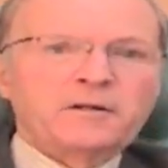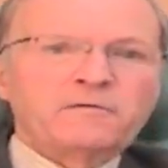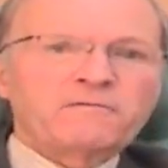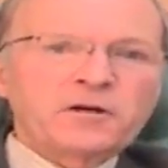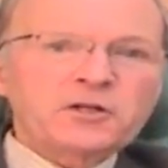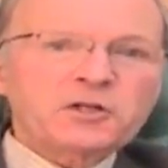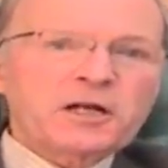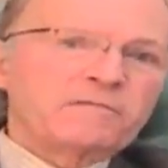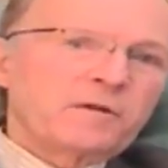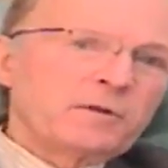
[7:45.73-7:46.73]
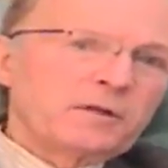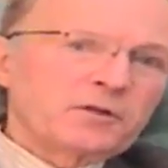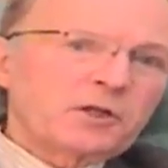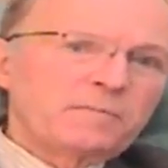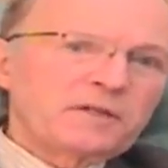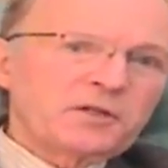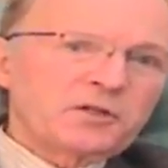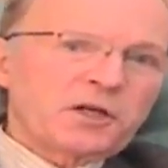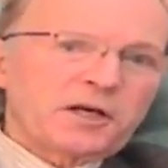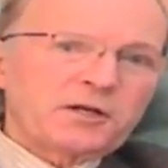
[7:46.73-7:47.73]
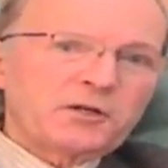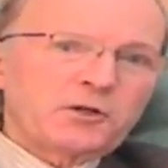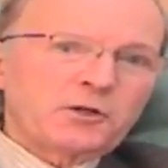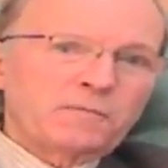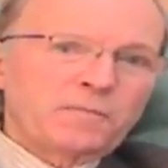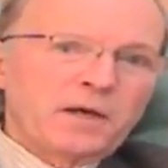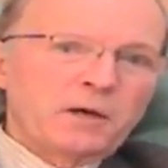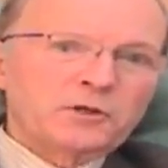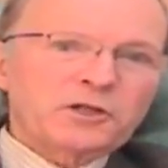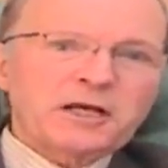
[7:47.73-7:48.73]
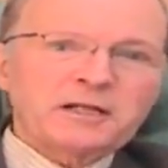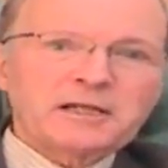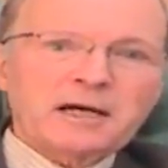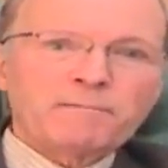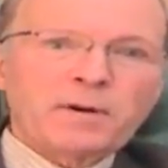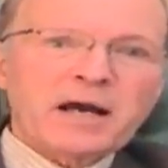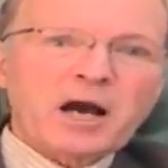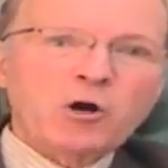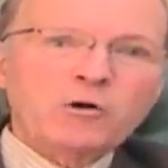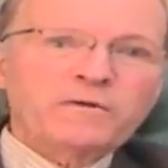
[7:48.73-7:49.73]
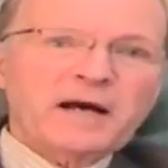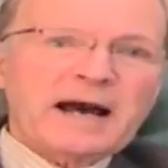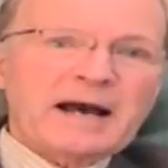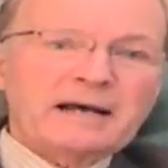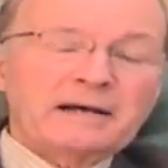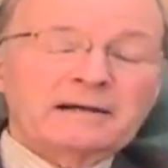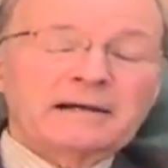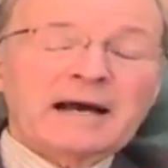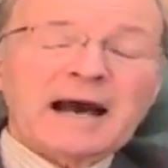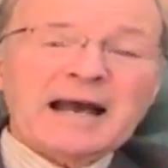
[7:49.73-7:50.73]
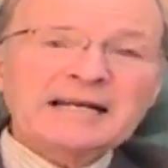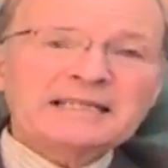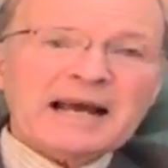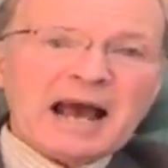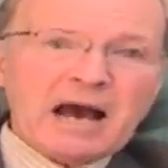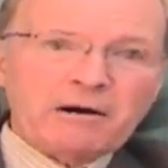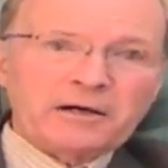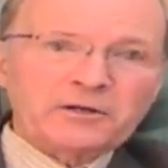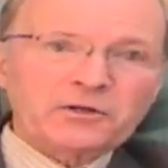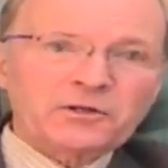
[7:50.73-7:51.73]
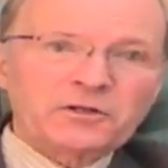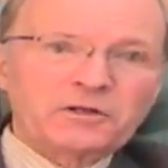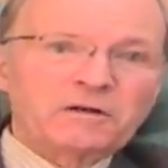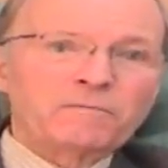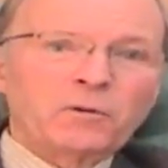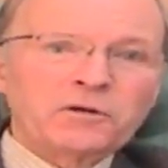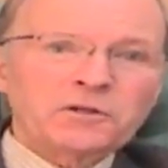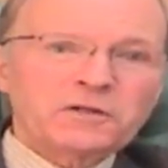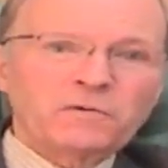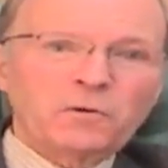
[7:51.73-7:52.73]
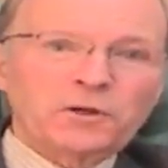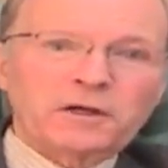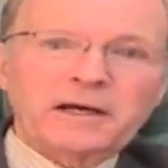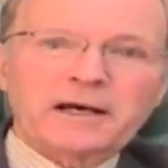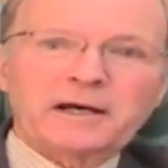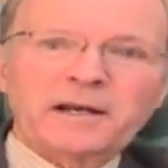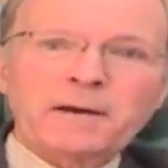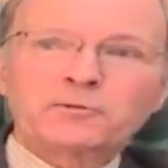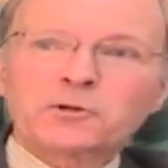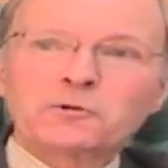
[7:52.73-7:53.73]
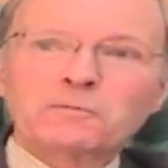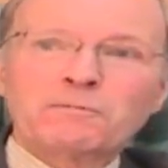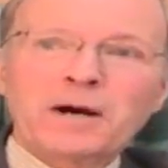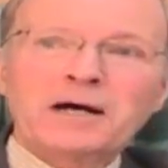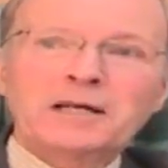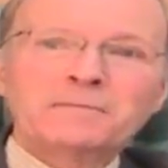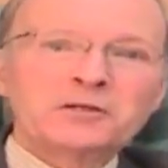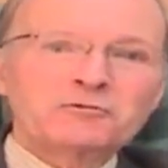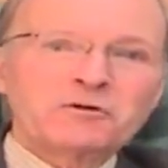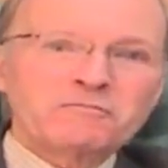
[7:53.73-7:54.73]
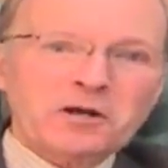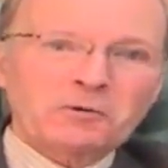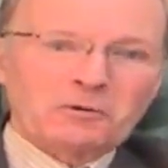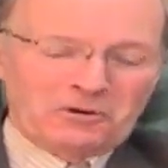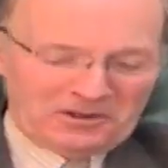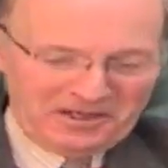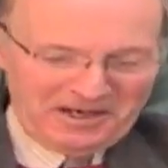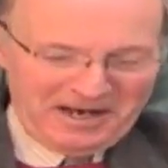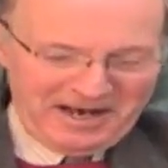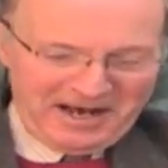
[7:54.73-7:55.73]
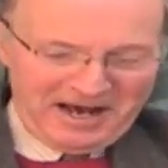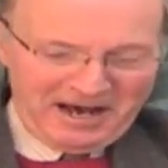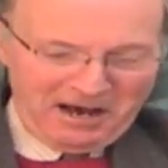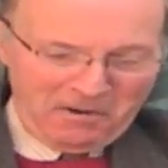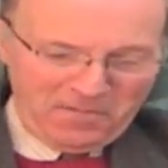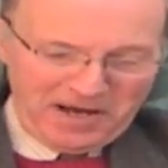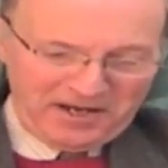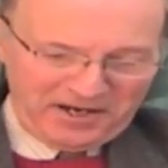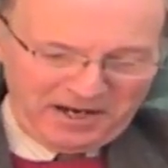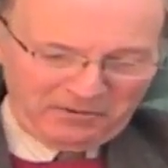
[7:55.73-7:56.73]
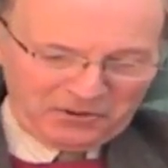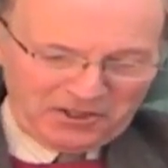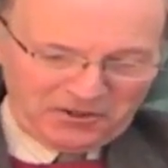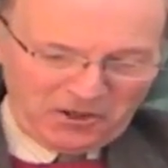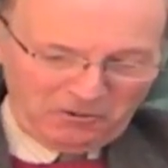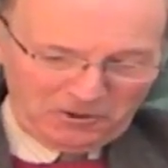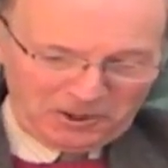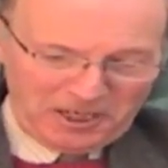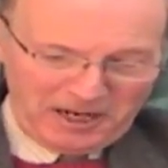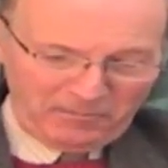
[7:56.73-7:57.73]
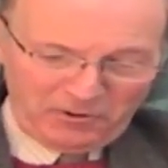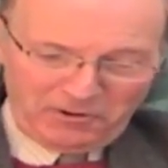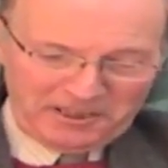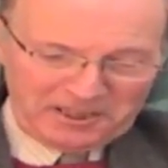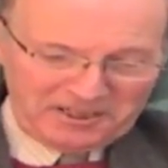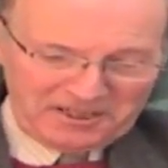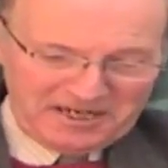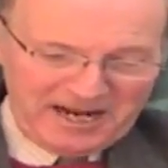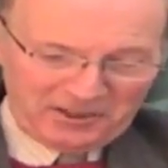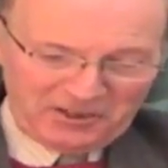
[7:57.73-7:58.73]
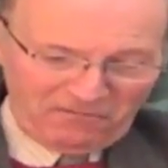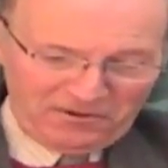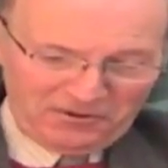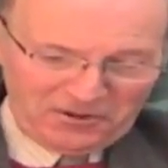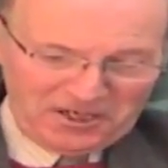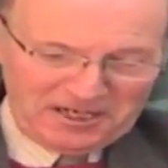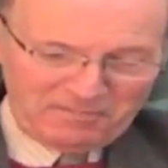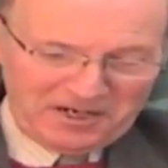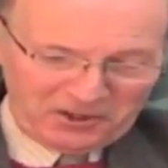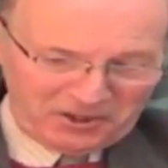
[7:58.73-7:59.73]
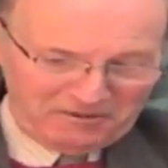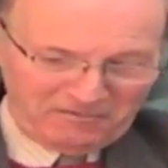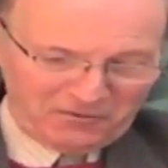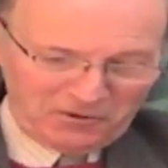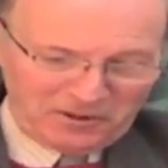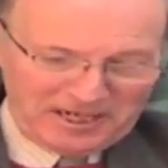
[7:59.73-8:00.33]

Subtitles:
The first day of the bill's committee stage was held up by over 8 hours of points of order, an absolute parliamentary record. And I was there the whole time, although I didn't actually feel the need myself to